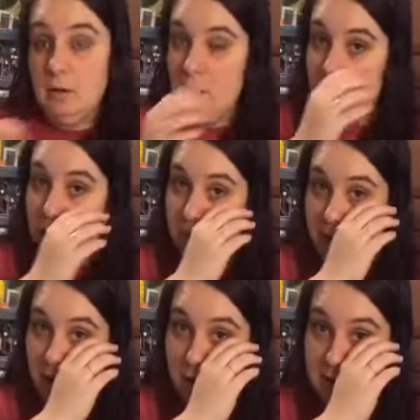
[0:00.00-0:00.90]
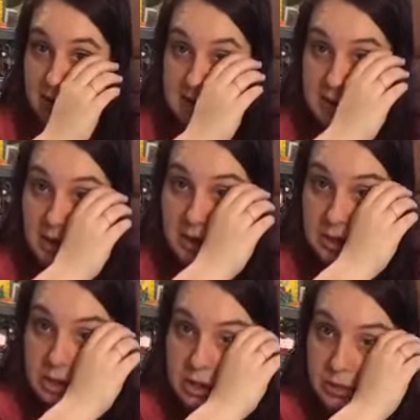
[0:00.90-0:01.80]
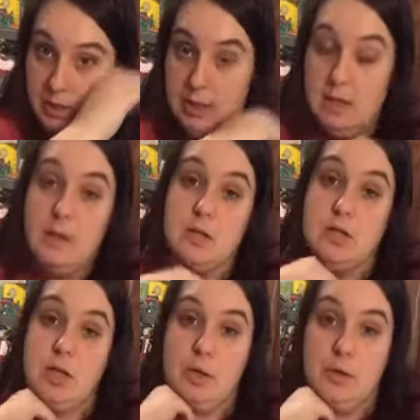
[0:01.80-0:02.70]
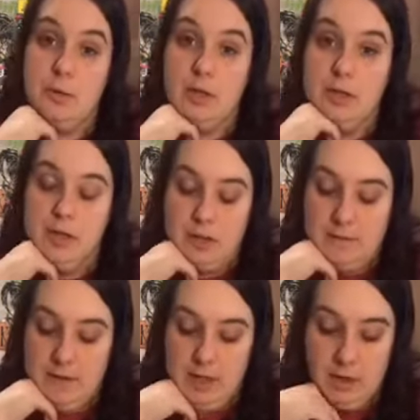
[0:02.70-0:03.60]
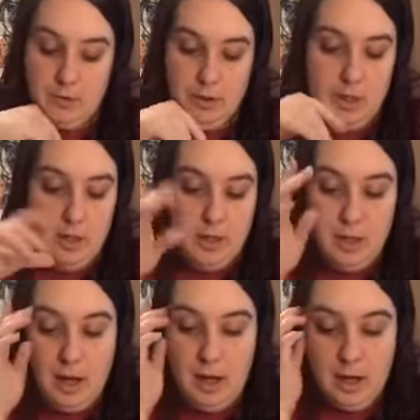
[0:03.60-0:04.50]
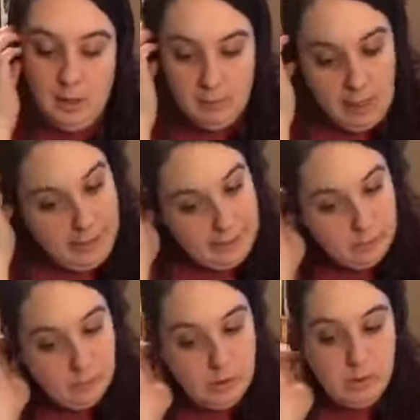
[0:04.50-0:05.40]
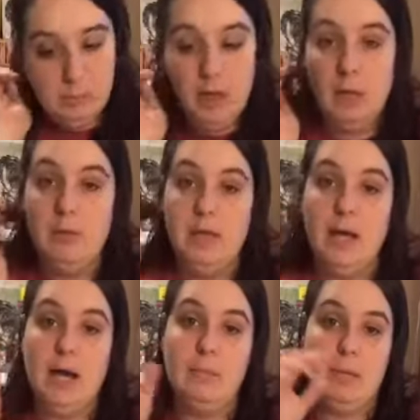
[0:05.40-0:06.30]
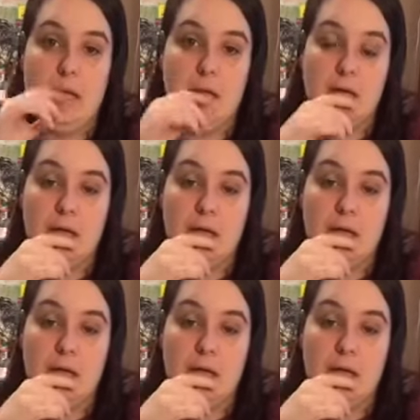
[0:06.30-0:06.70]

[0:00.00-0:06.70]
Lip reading: I hope you guys enjoyed the show or video. I will probably not be